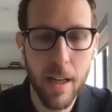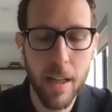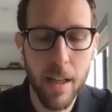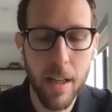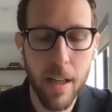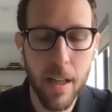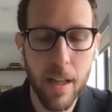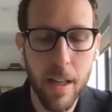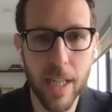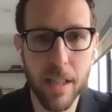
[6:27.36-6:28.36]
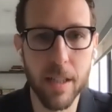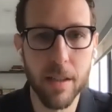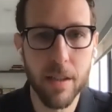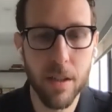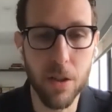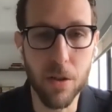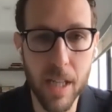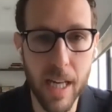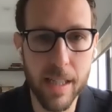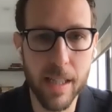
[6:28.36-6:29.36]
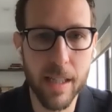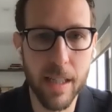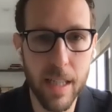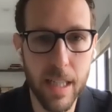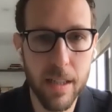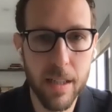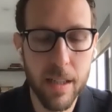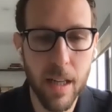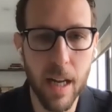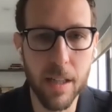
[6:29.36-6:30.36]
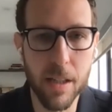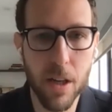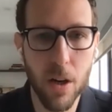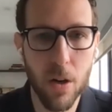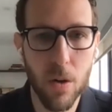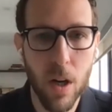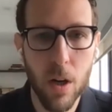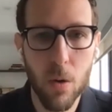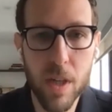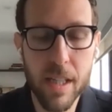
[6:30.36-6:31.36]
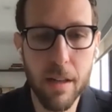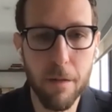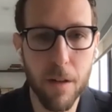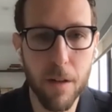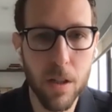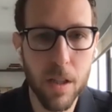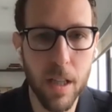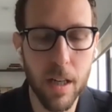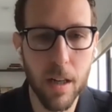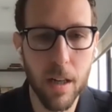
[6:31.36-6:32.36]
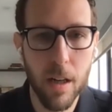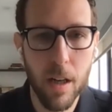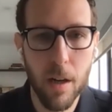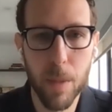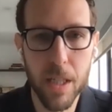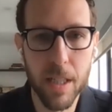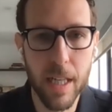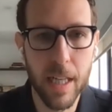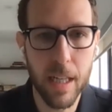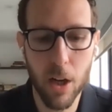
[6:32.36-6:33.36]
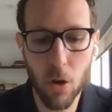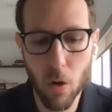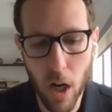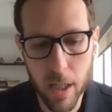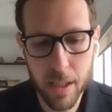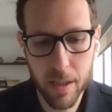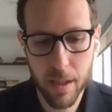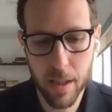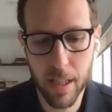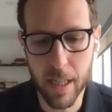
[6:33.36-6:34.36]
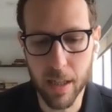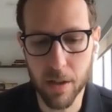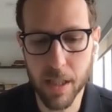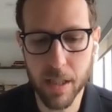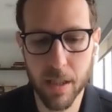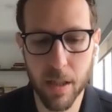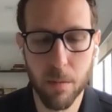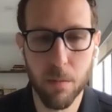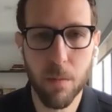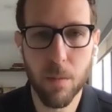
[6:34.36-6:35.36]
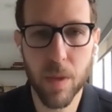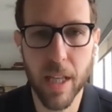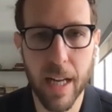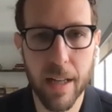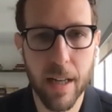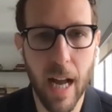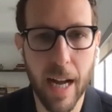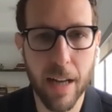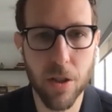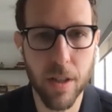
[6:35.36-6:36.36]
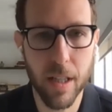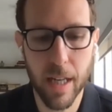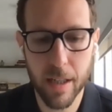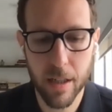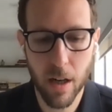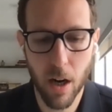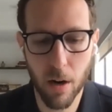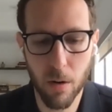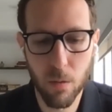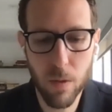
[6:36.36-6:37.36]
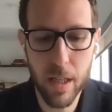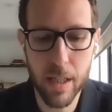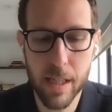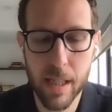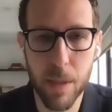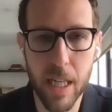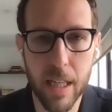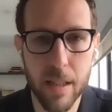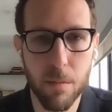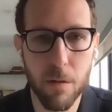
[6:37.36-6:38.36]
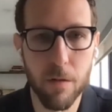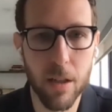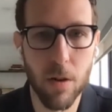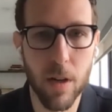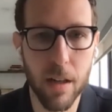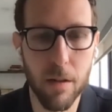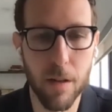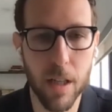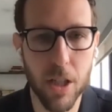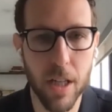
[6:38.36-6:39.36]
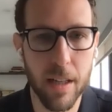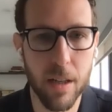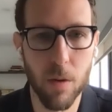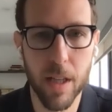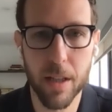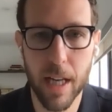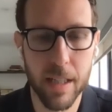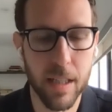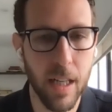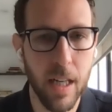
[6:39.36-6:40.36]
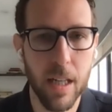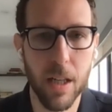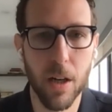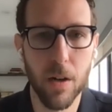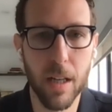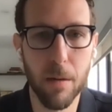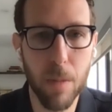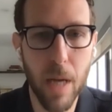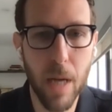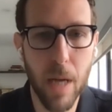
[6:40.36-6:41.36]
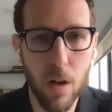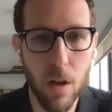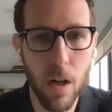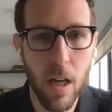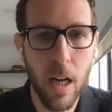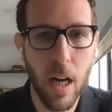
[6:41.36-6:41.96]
that addresses use cases and needs. And so we see folks that are building across the ecosystem that actually like are really stepping in to provide critical functionality, whether that's, in payroll,